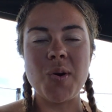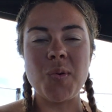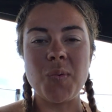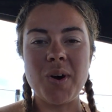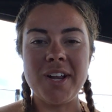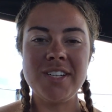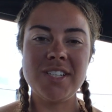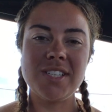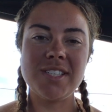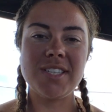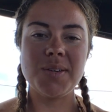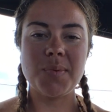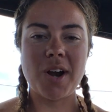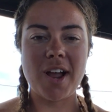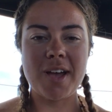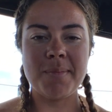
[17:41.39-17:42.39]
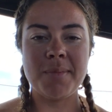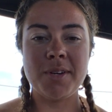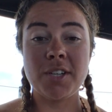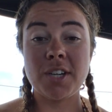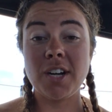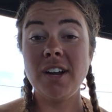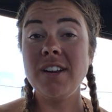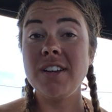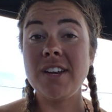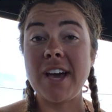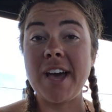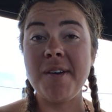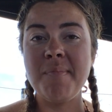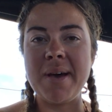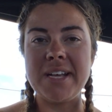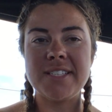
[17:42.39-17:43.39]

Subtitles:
want to see where I am in current time,